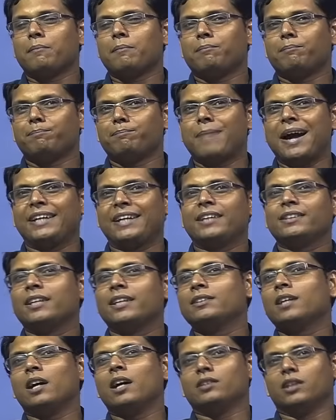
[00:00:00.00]
better than
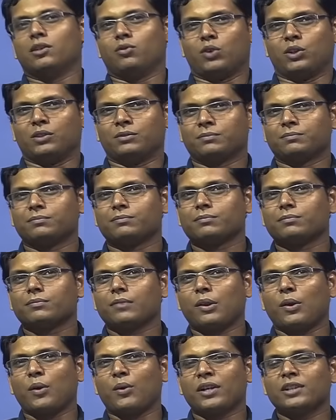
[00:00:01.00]
the other one.
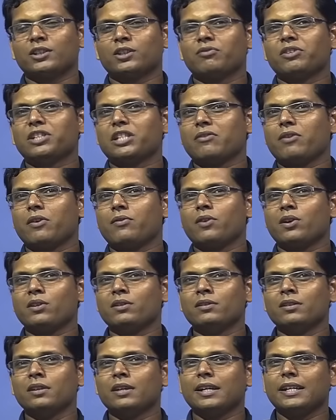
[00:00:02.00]
Okay, so whichever one
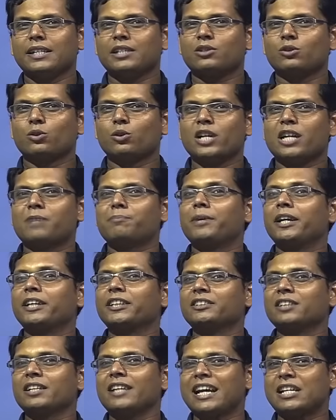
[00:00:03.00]
is good at
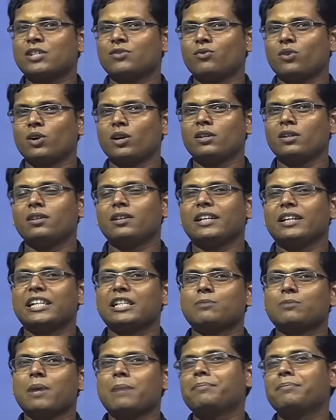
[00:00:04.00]
predicting the next word is
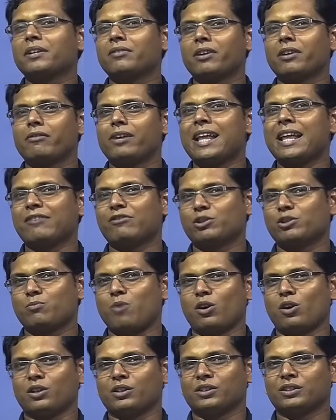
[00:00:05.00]
my preferable language
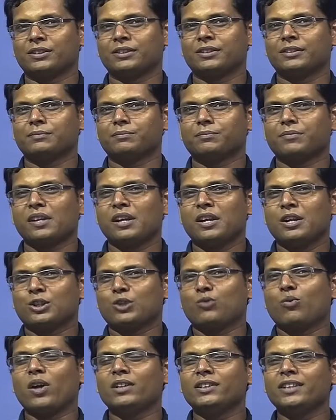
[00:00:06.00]
models. So
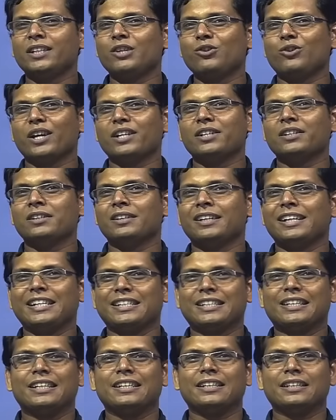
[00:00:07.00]
one thing you can
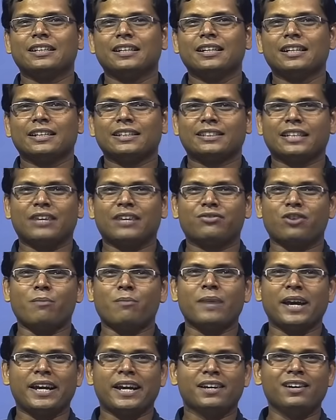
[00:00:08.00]
easily say from
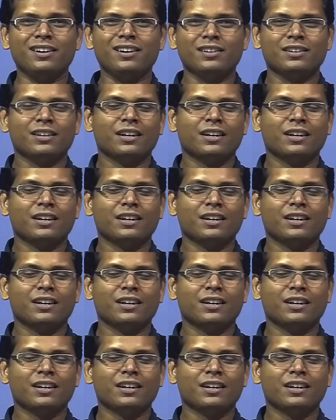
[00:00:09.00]
here,